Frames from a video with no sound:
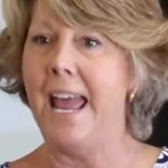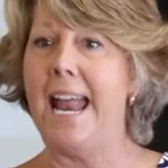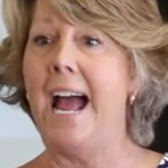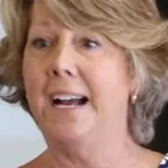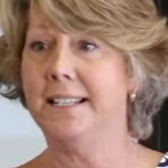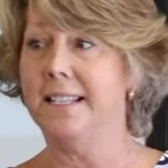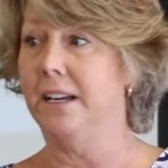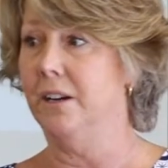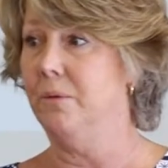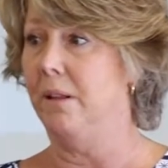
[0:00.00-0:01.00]
It acts
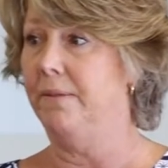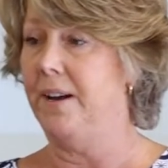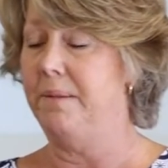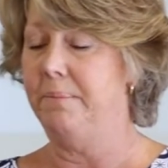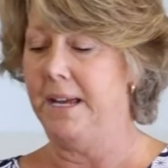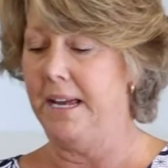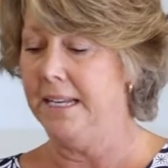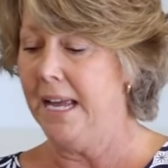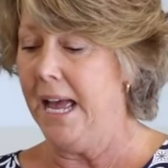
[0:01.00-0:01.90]
like a qualified plan.